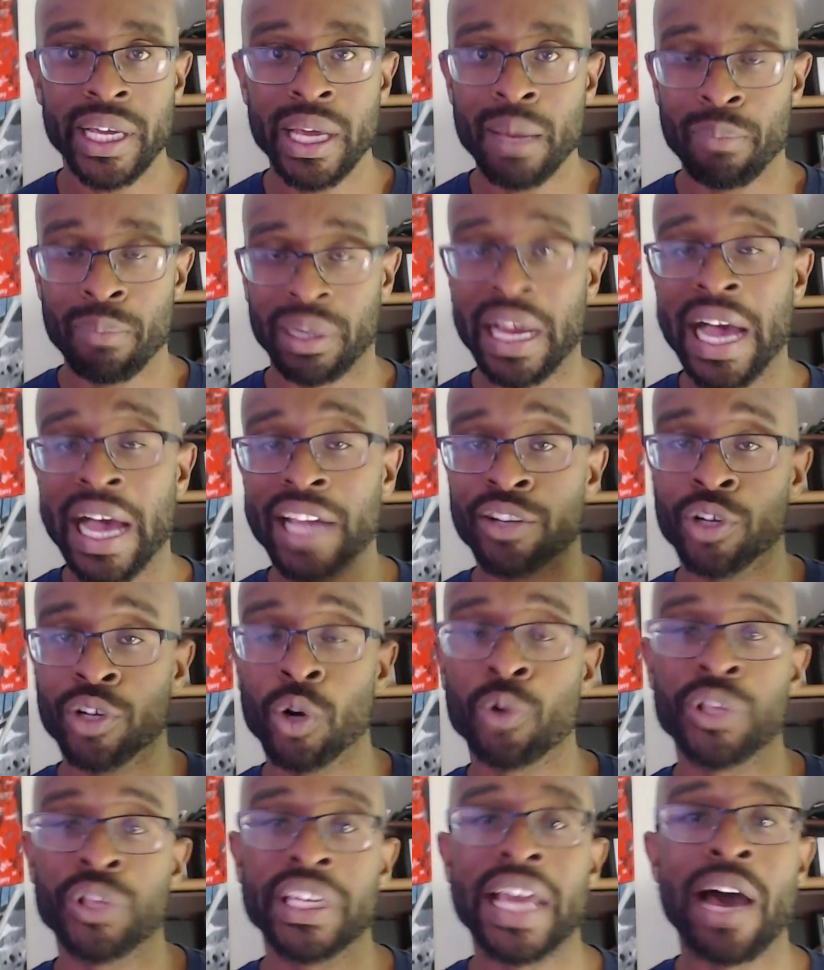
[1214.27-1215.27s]
but I know
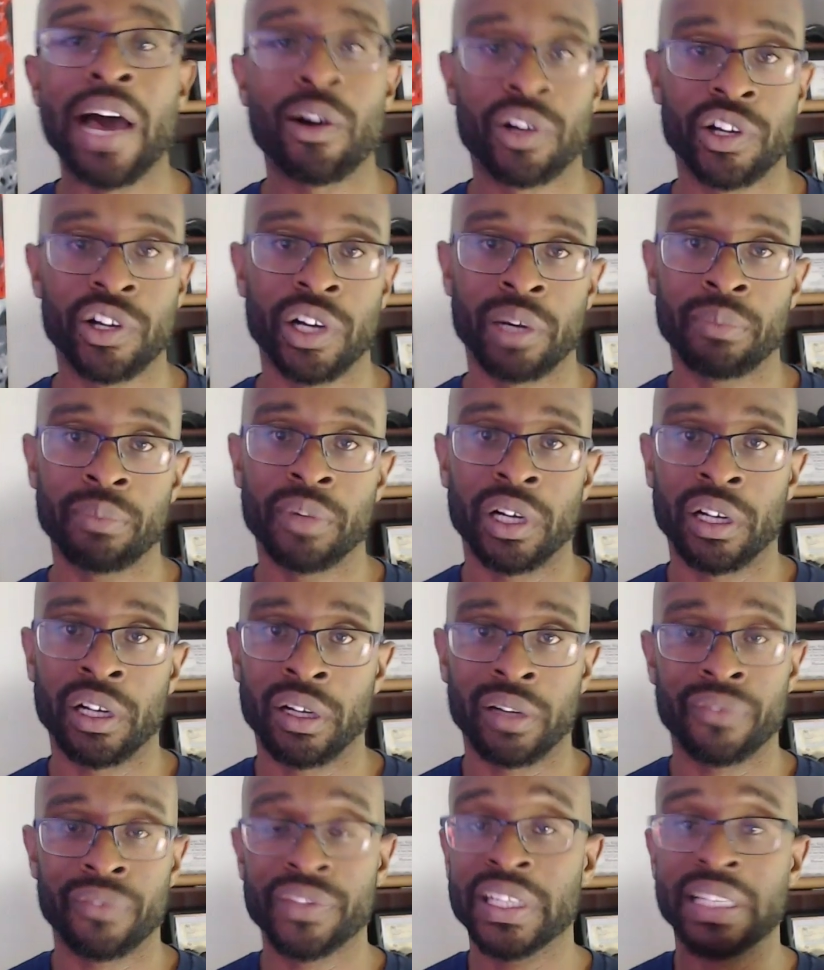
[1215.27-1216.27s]
the outcome
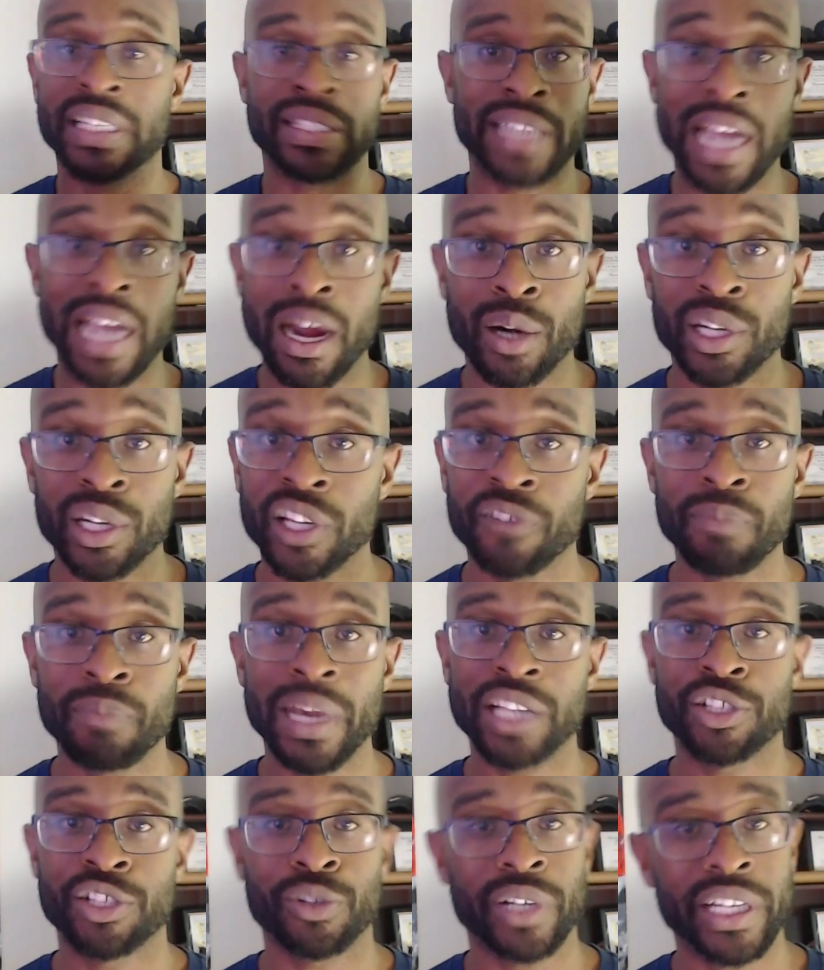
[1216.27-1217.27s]
of the entirety of my
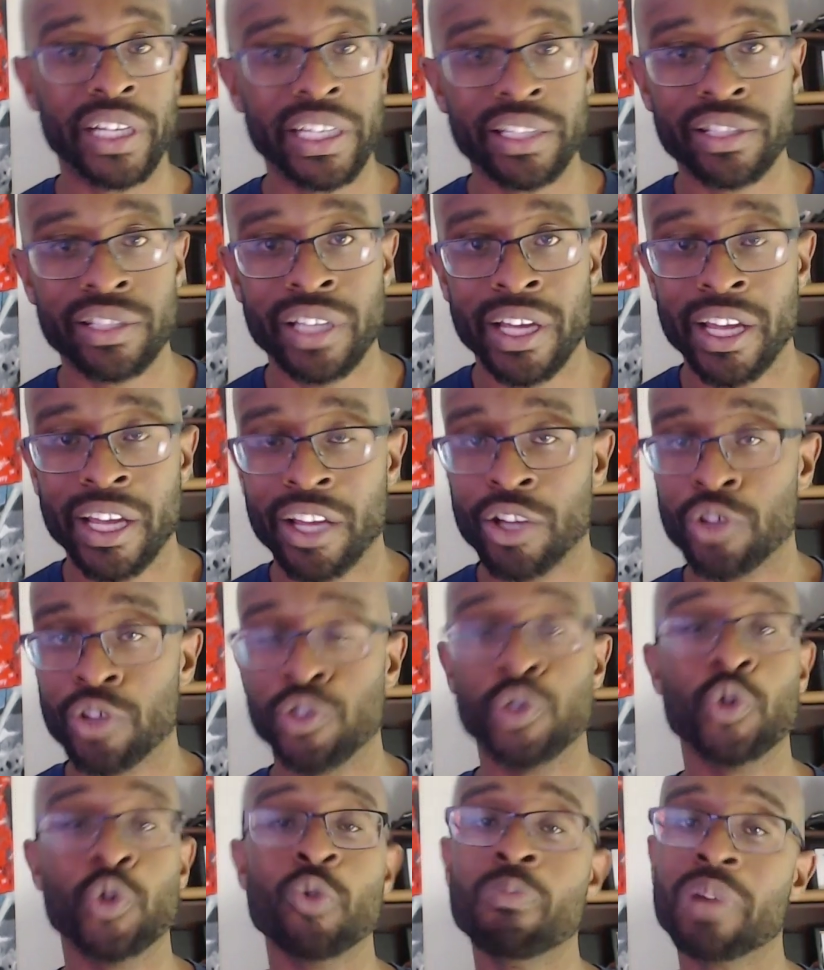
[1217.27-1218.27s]
trades,
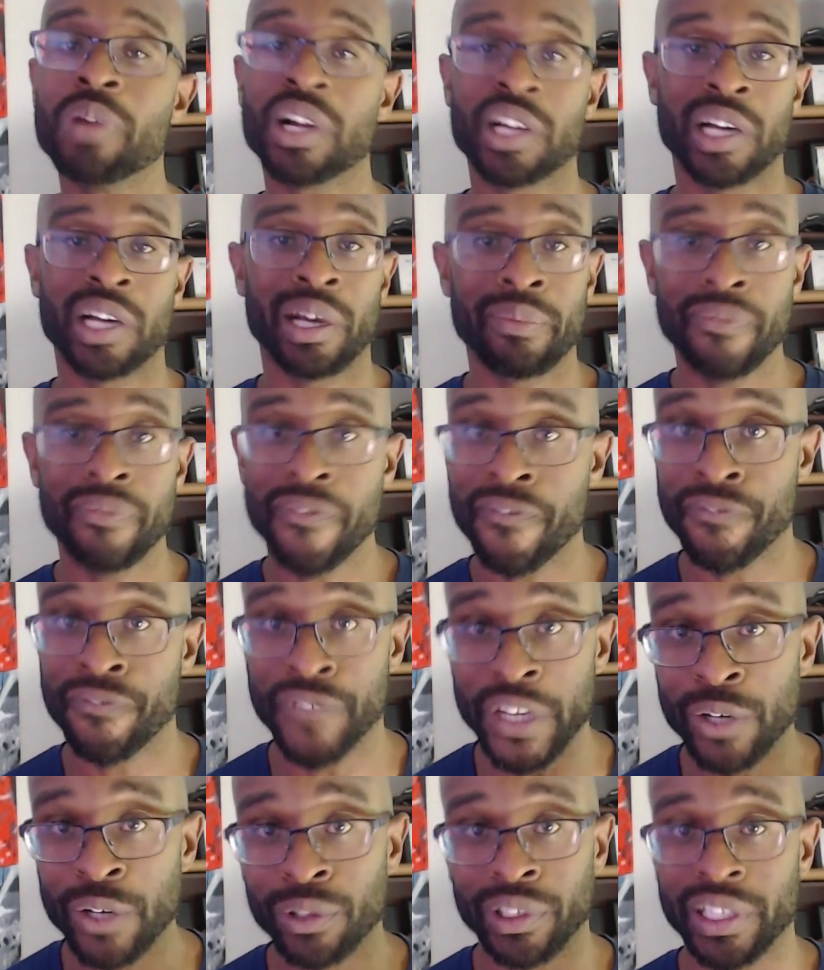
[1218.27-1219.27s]
you become
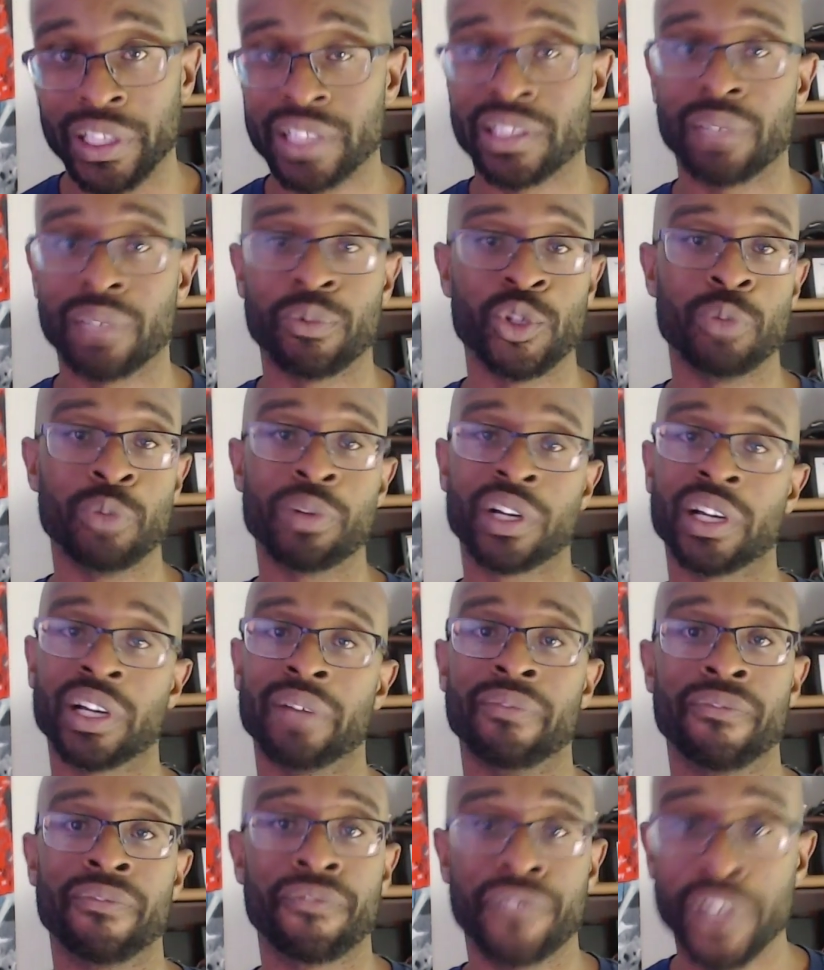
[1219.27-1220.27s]
fearless. And when you become
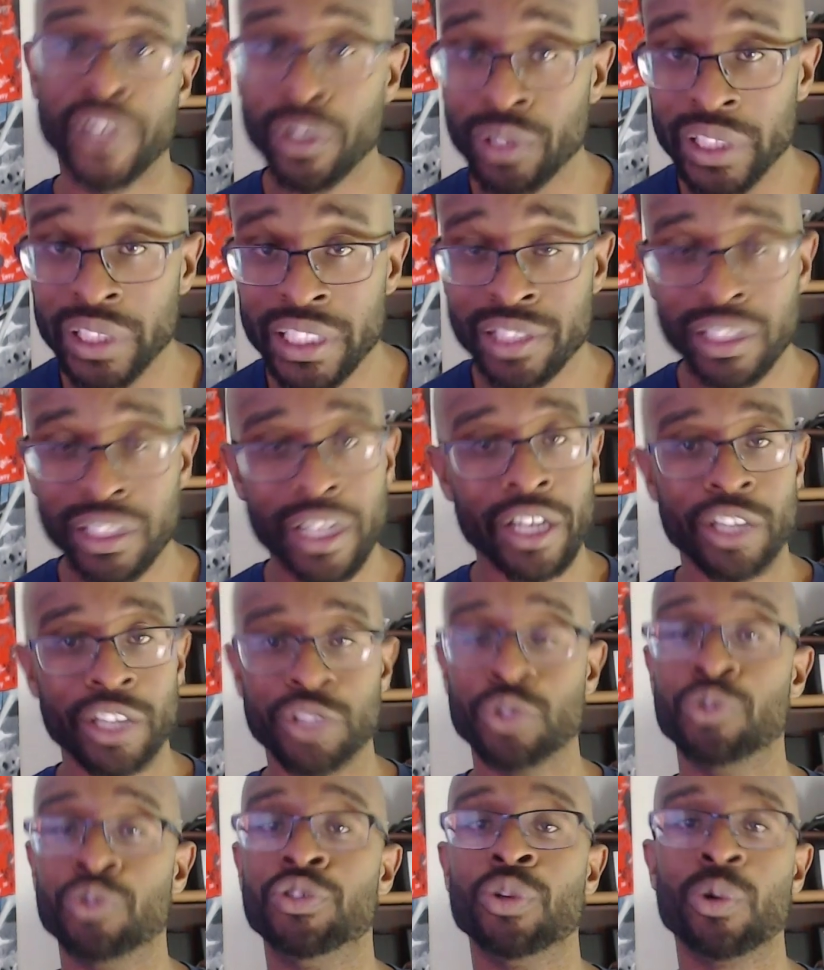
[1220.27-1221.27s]
fearless,
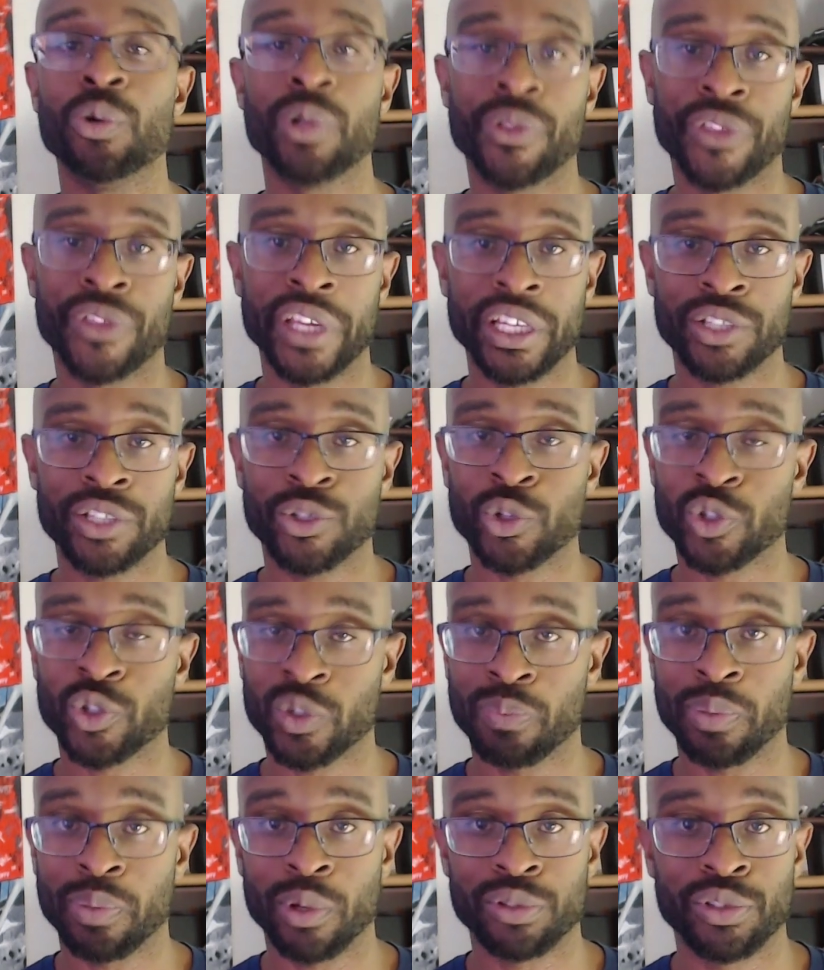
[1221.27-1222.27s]
you do the things you're
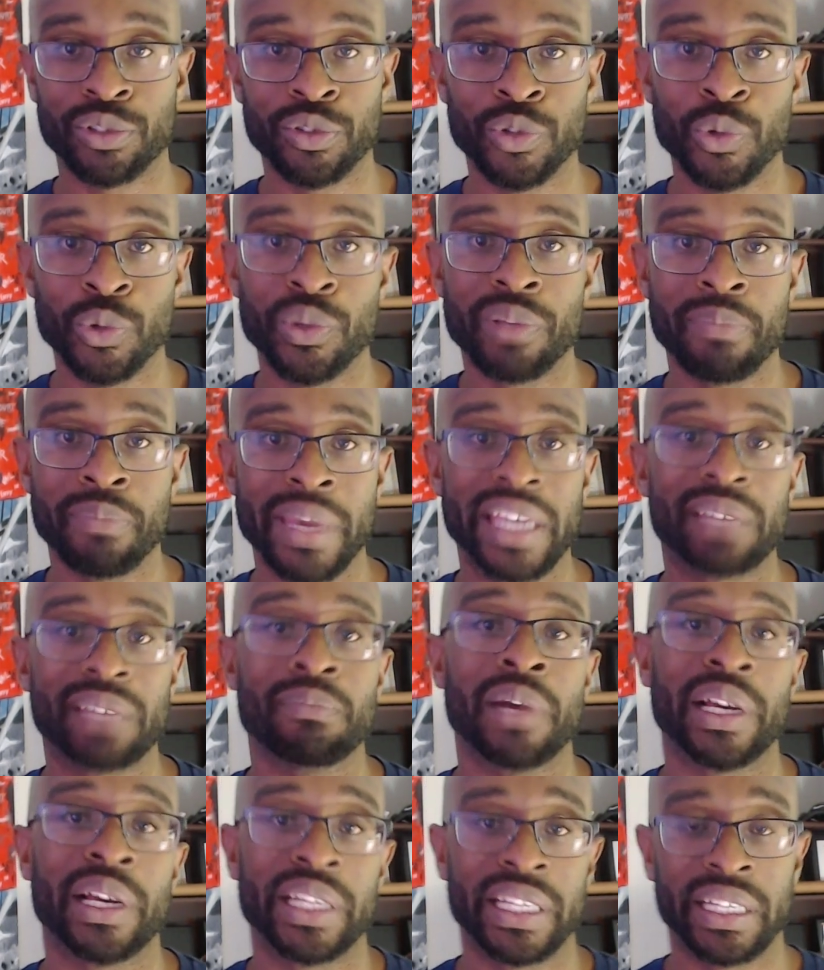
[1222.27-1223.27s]
supposed to do to make
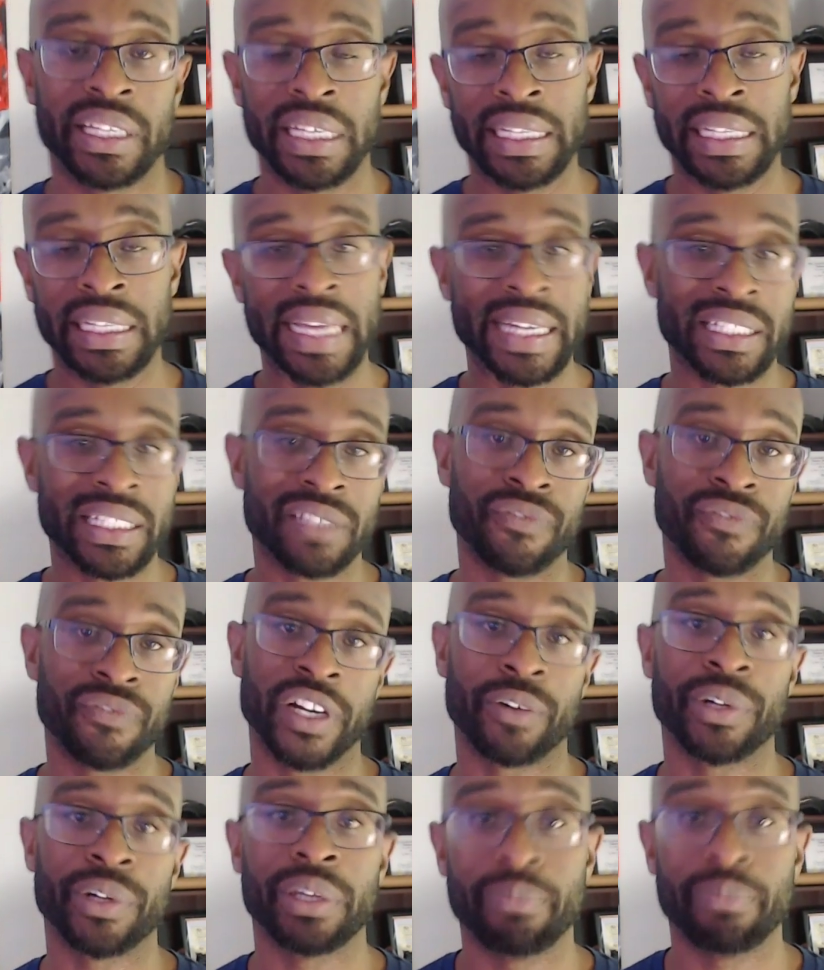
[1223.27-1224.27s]
money. And that is
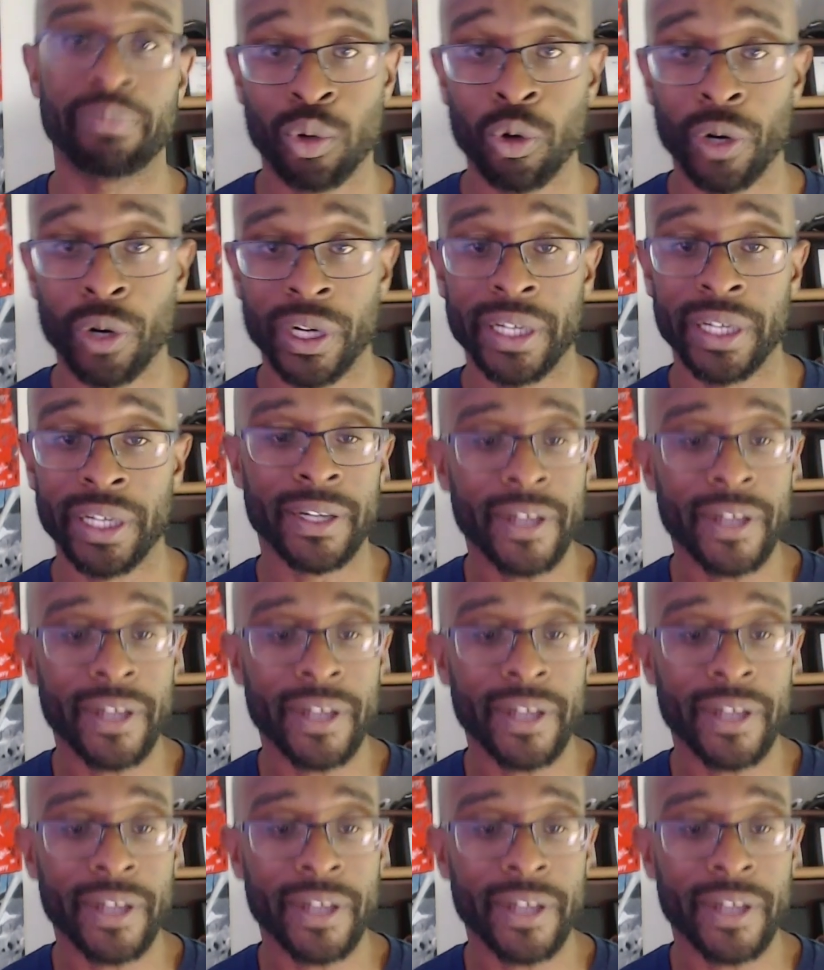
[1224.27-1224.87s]
very important.